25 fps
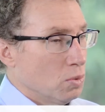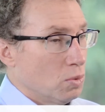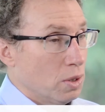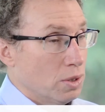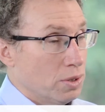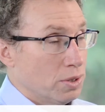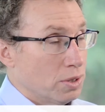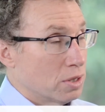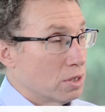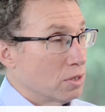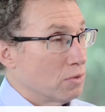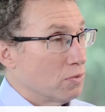I
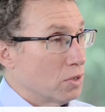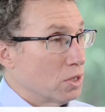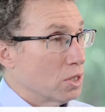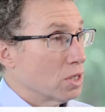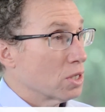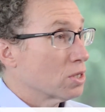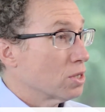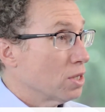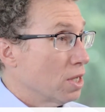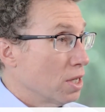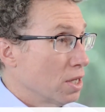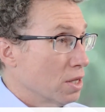think the very
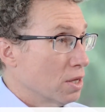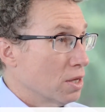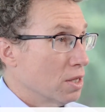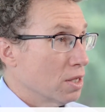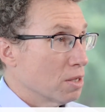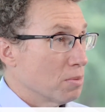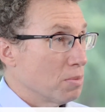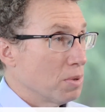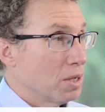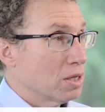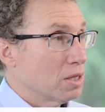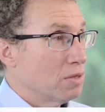exciting thing
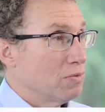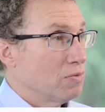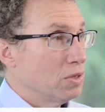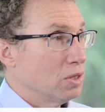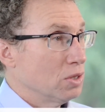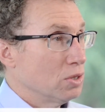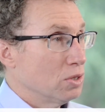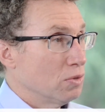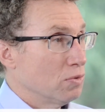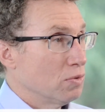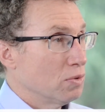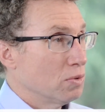about the
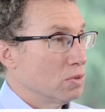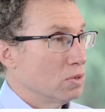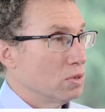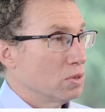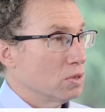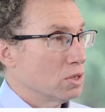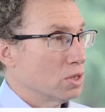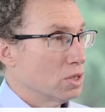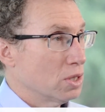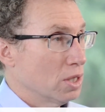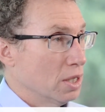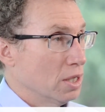Villanova
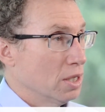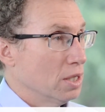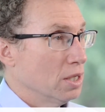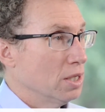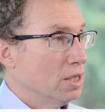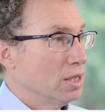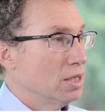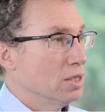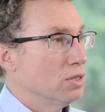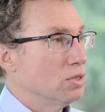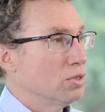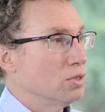site
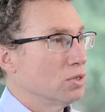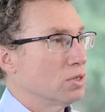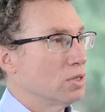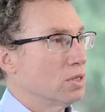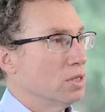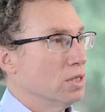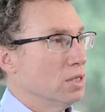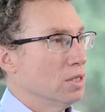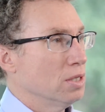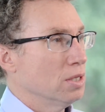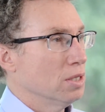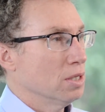is
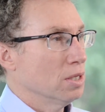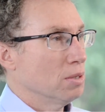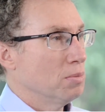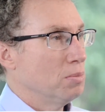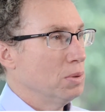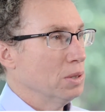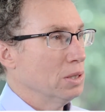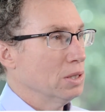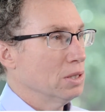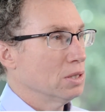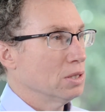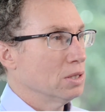the
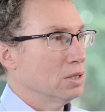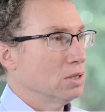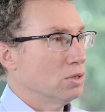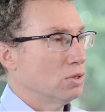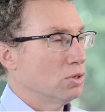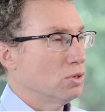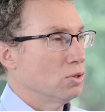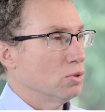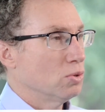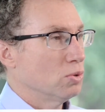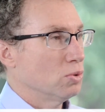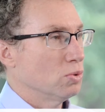ability
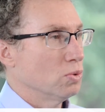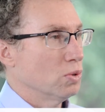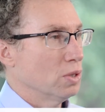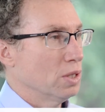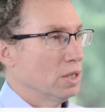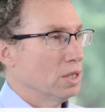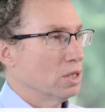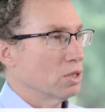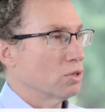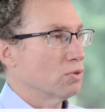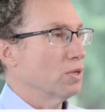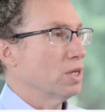to
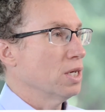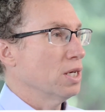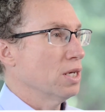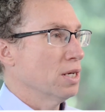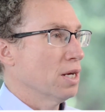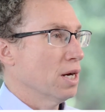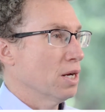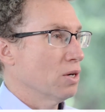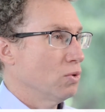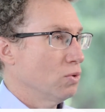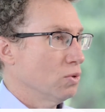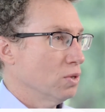integrate
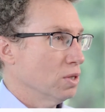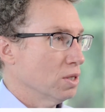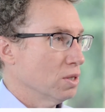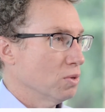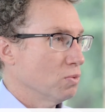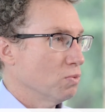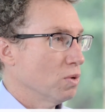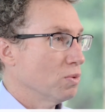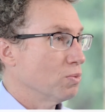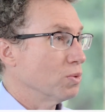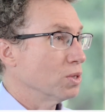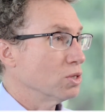not only
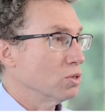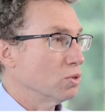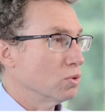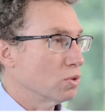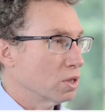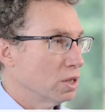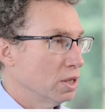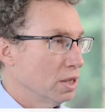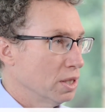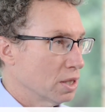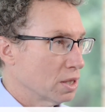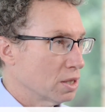what we do
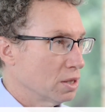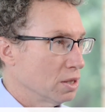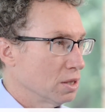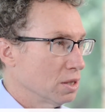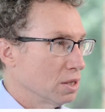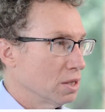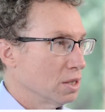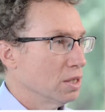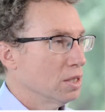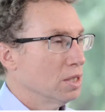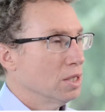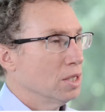
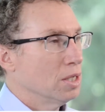clinically,